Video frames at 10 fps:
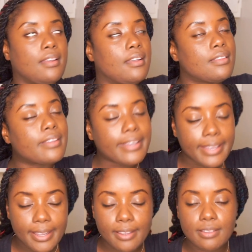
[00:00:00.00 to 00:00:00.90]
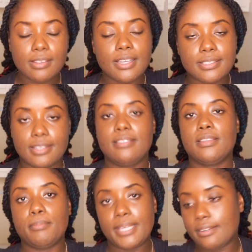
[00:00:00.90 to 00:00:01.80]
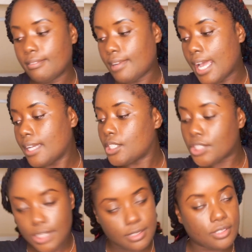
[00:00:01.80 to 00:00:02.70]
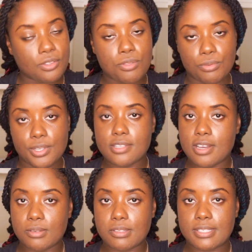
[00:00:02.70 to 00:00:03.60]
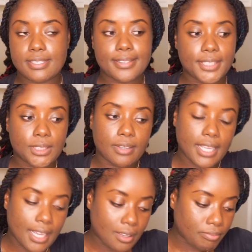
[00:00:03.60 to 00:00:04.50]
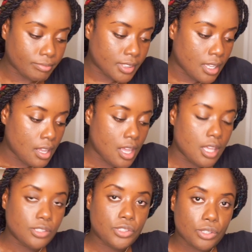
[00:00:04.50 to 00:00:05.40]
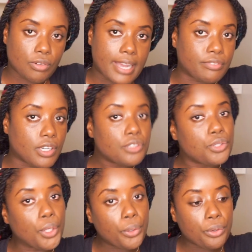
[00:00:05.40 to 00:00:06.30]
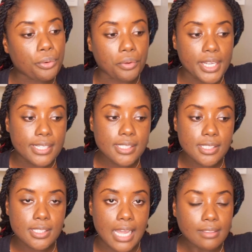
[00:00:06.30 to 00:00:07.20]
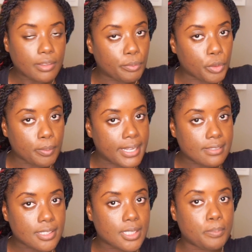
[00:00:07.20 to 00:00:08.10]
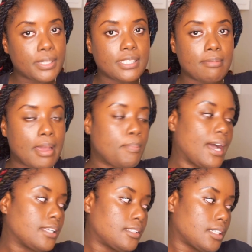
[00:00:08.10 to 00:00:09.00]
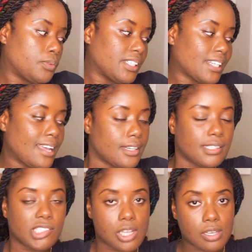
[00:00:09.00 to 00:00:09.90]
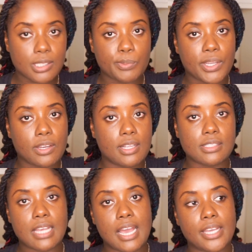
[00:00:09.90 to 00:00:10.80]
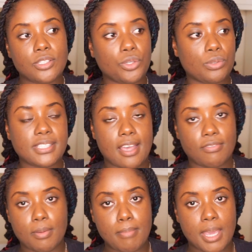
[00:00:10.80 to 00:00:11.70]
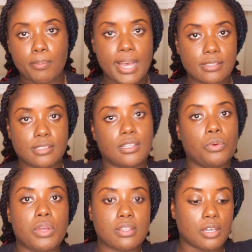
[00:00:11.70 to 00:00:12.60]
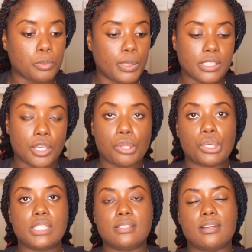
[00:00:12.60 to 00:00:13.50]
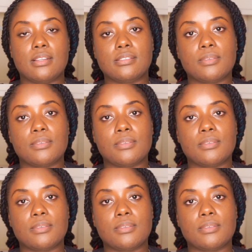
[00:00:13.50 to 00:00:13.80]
The kale is in the bin. I just threw it out. Okay. So I've got no greens at the moment to put in my pasta, which kind of sucks because I don't ever make pasta without putting greens in it.